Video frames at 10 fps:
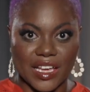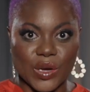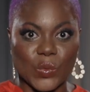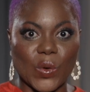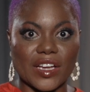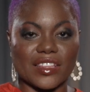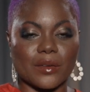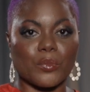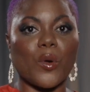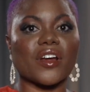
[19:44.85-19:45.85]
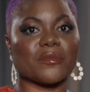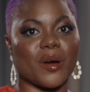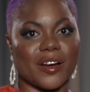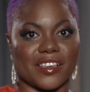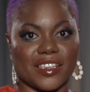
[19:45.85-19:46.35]
What the important
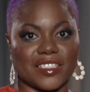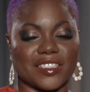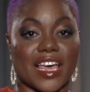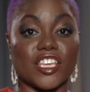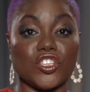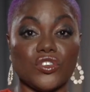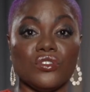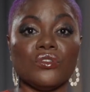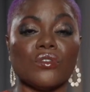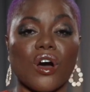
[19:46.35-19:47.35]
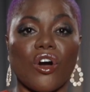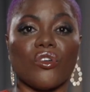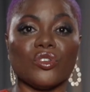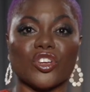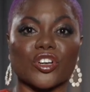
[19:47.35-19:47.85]
part is that you
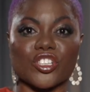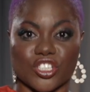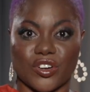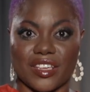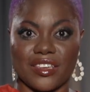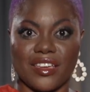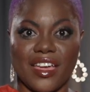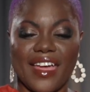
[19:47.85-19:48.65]
own your journey